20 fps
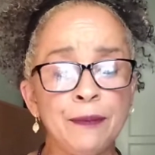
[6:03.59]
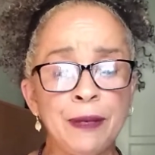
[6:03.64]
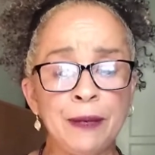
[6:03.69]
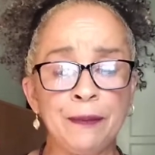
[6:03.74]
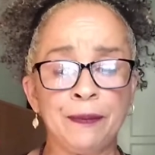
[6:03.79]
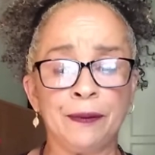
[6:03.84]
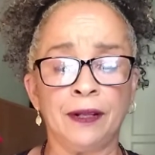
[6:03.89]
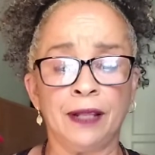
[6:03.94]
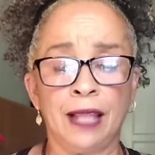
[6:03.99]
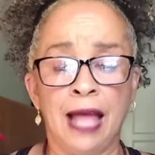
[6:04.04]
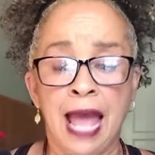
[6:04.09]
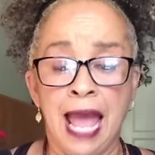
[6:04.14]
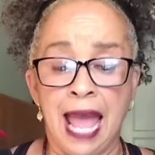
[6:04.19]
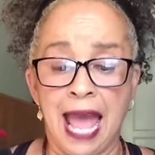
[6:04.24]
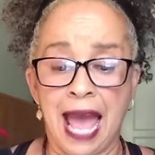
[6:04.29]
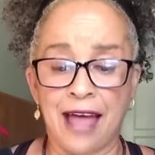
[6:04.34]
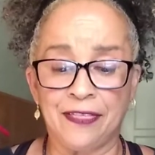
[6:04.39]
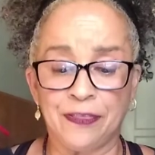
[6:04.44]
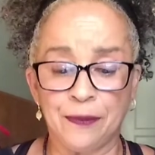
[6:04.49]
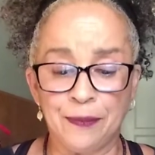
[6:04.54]
people
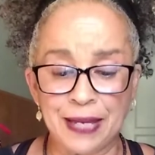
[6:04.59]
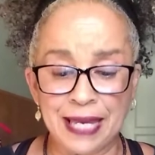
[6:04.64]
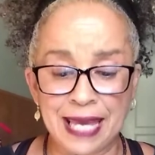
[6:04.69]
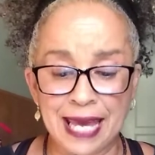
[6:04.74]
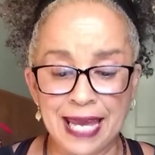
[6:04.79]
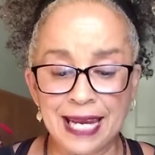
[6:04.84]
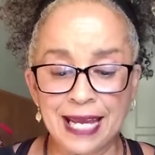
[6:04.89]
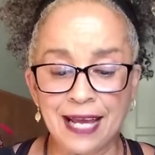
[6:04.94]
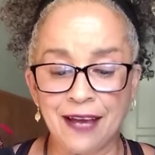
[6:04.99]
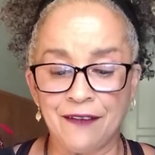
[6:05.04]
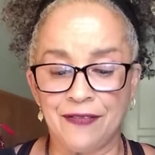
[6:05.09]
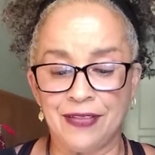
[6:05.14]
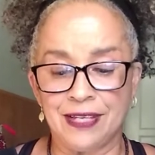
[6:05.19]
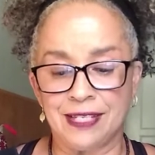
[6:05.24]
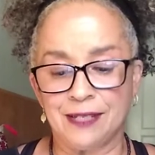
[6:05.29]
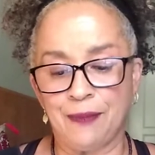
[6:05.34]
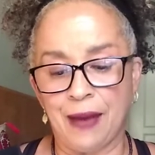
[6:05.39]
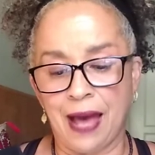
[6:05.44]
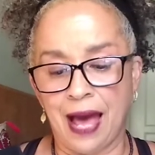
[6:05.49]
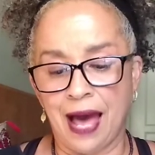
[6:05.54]
at the beginning of
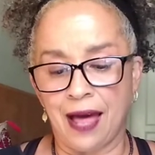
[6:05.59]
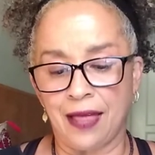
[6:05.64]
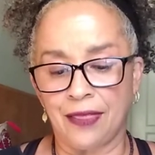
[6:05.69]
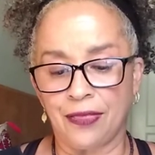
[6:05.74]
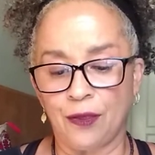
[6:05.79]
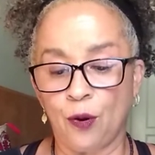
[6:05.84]
this path